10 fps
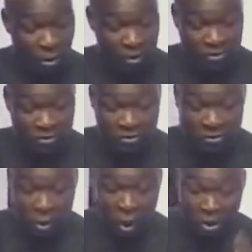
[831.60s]
you
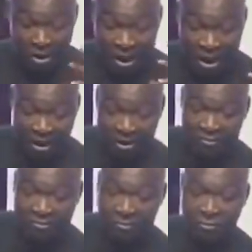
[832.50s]
must conquer
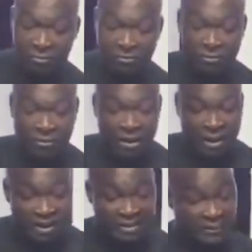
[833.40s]

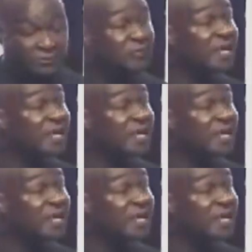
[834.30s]
is the